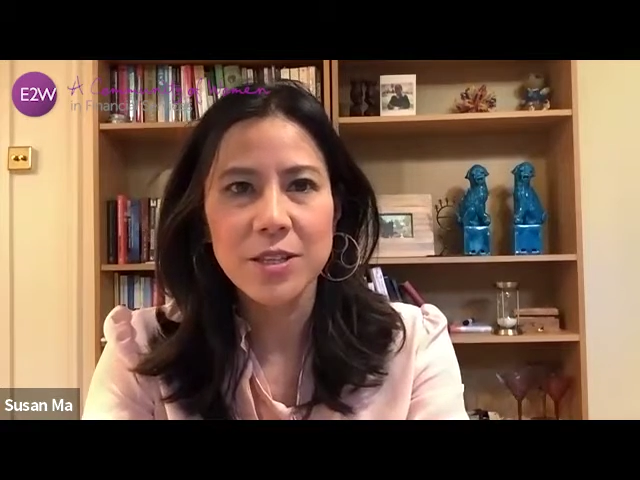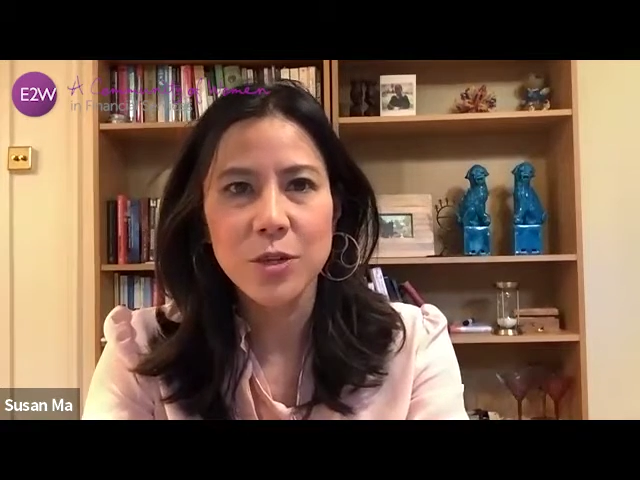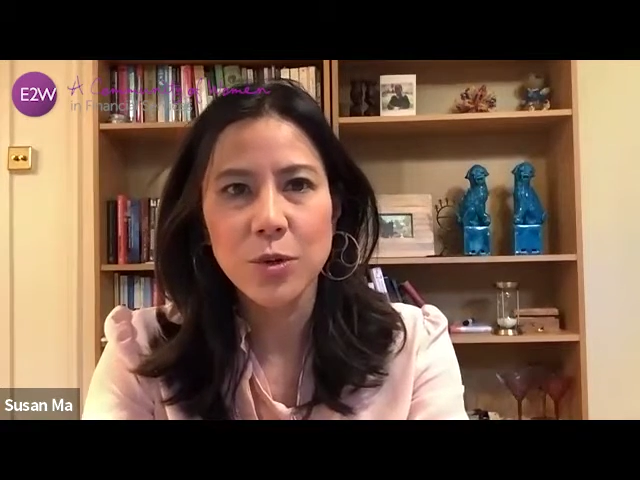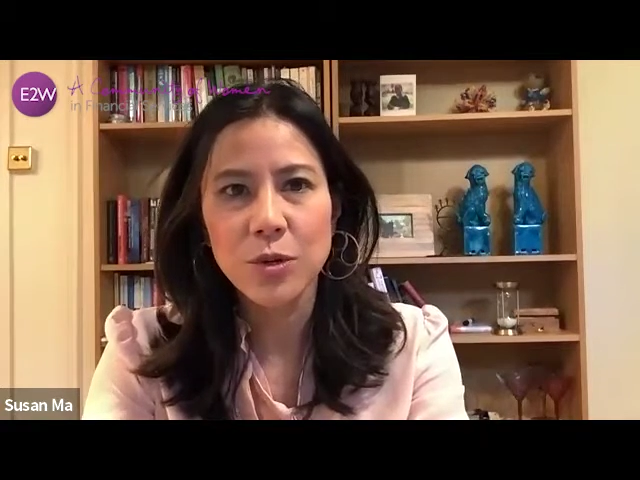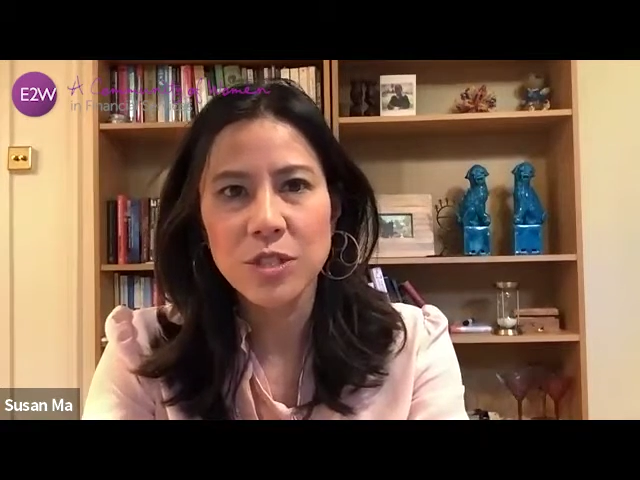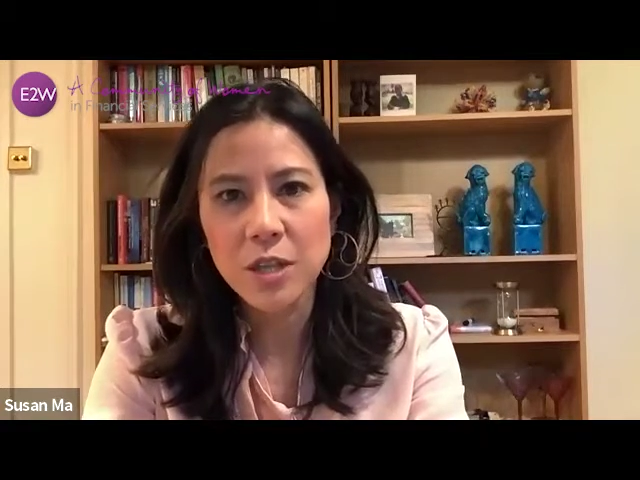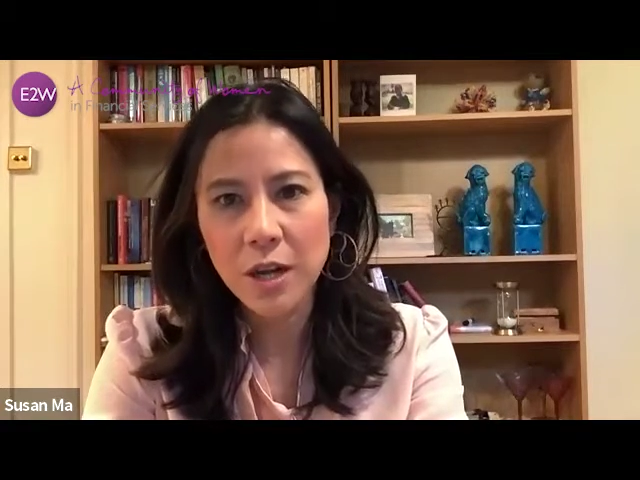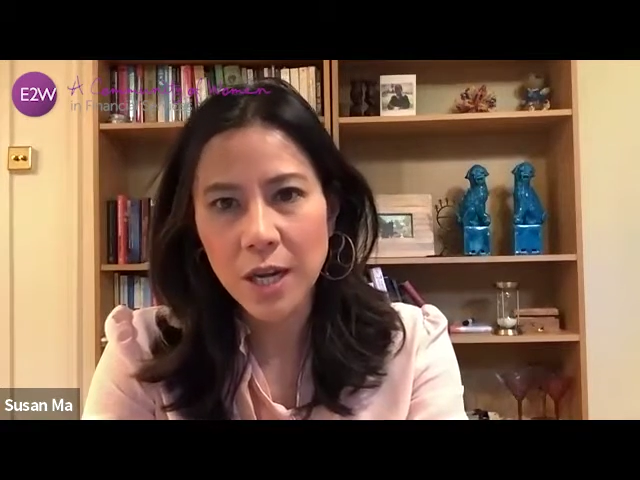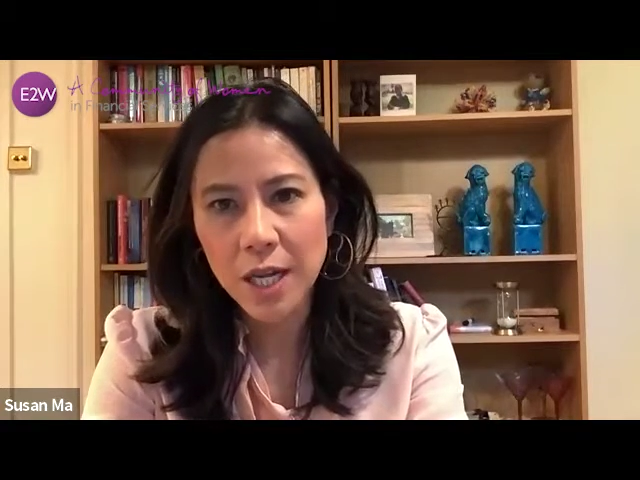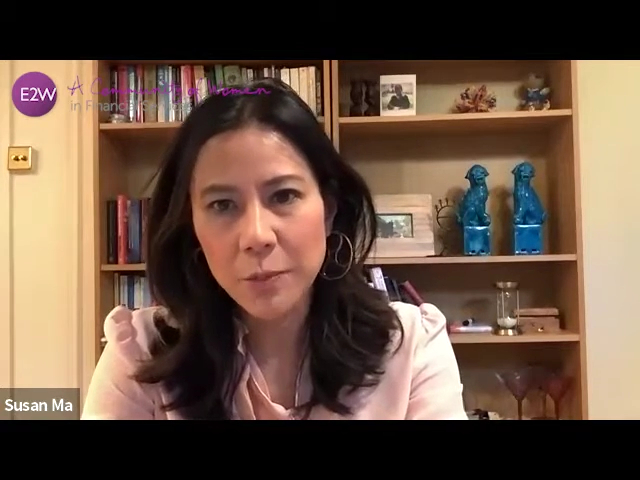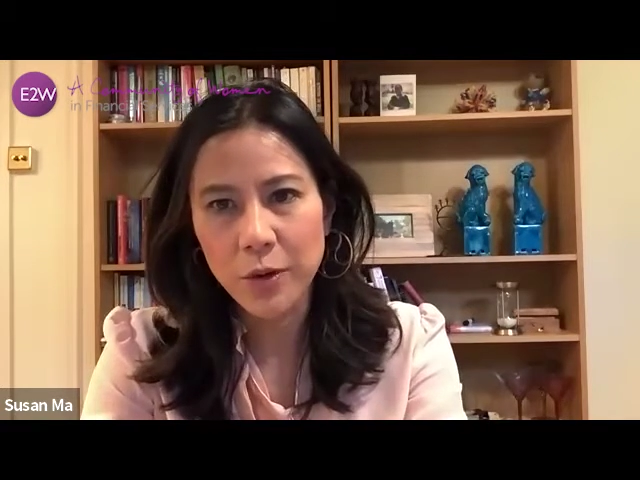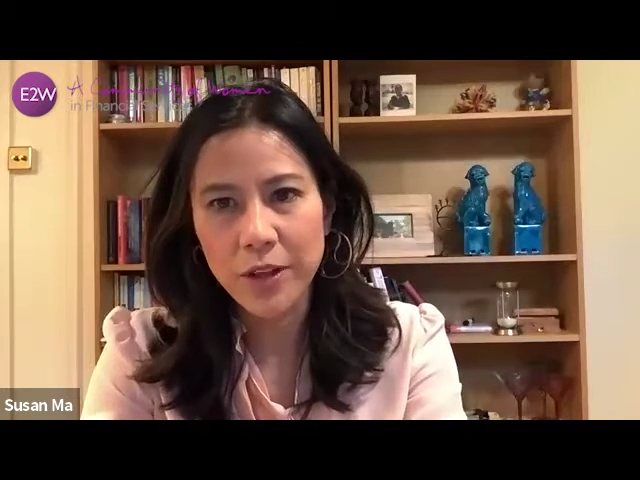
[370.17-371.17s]
your
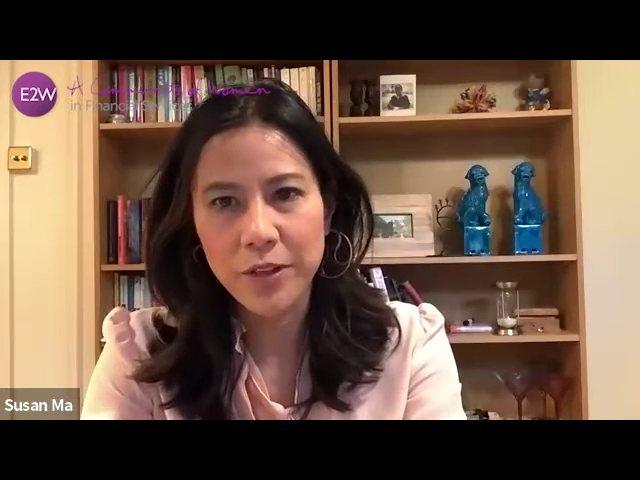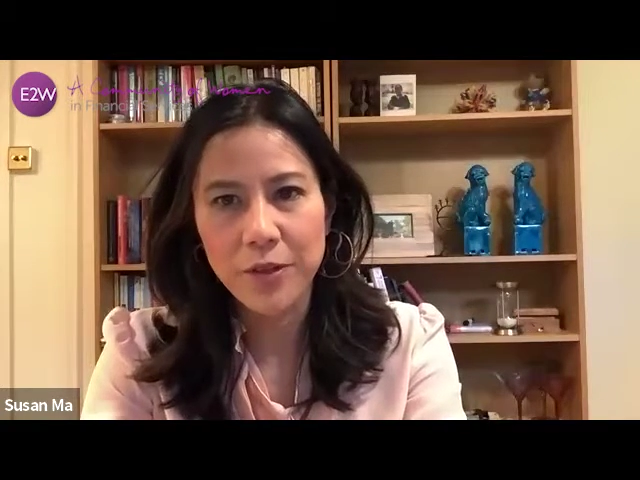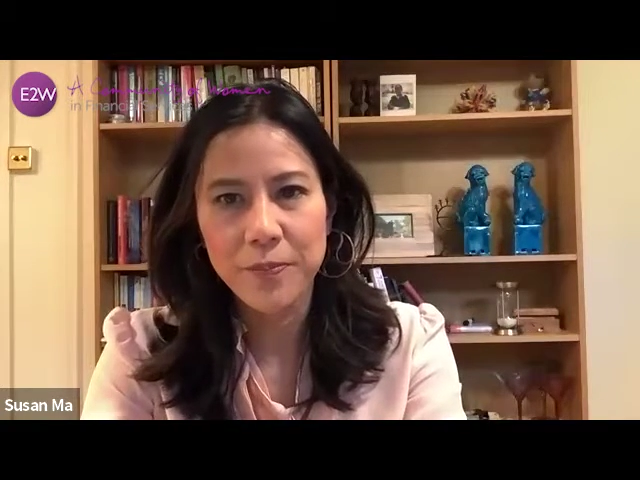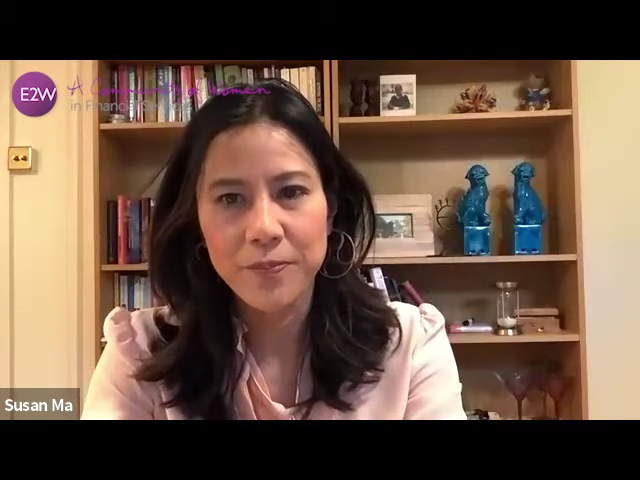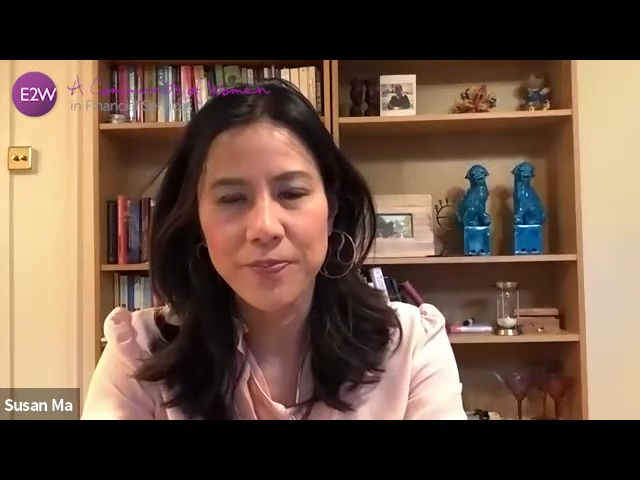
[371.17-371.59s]
time with?